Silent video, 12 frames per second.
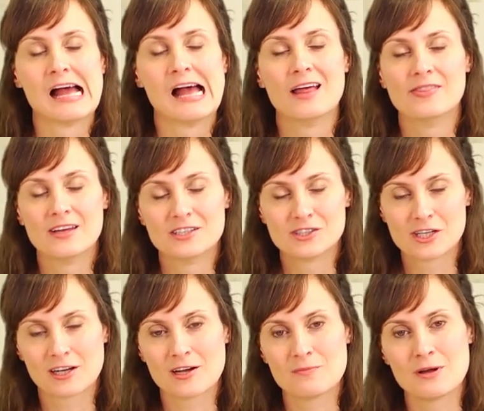And then check
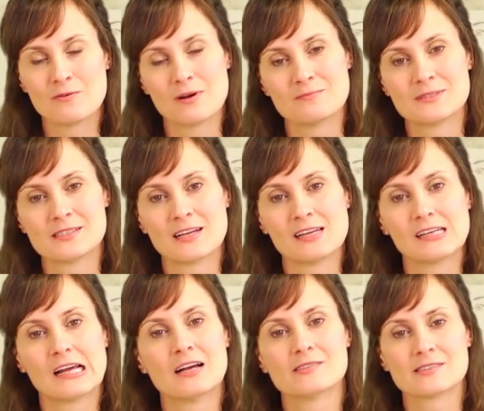out my website,
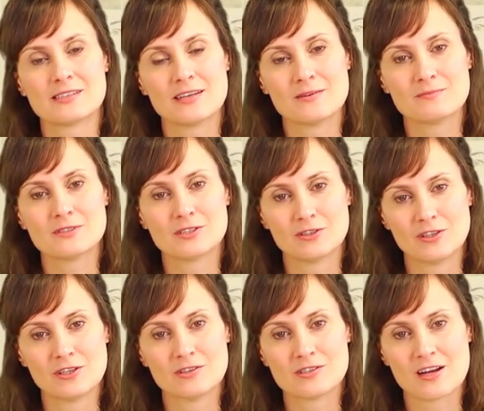
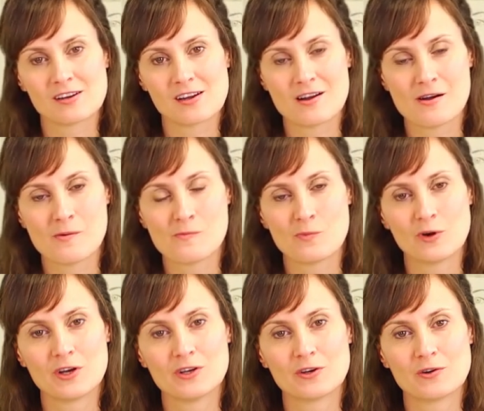lzmstudio.com, where
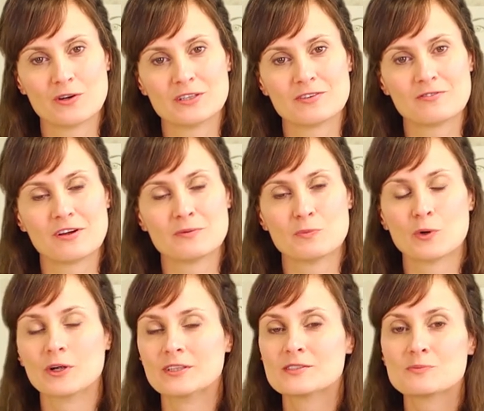you're going to find more
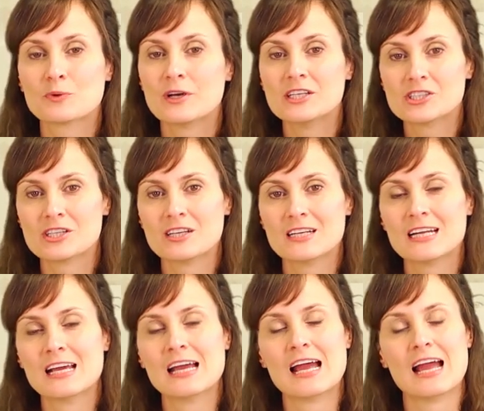
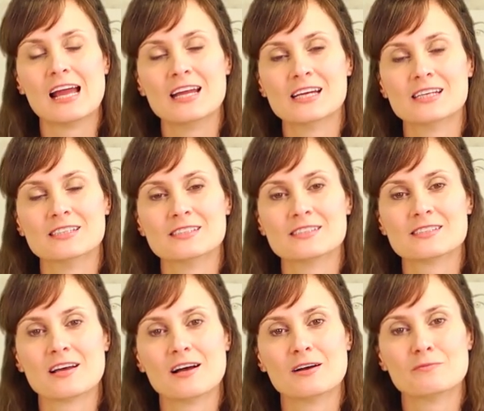inspiration and
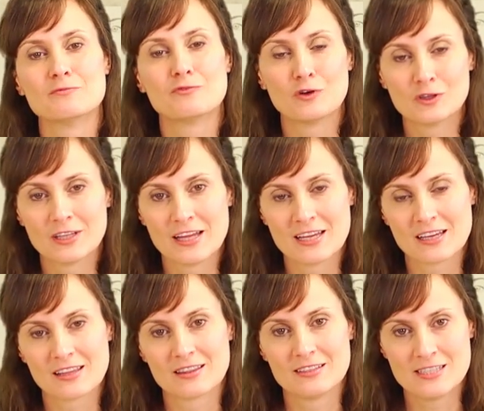um, full
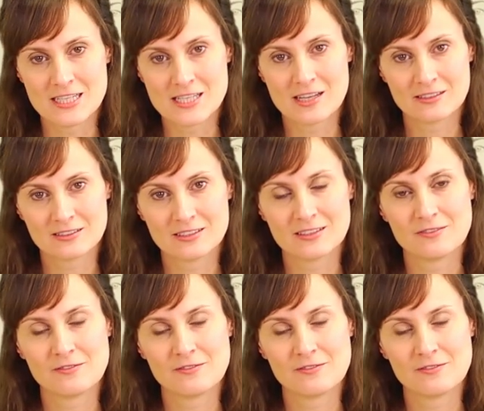length, detailed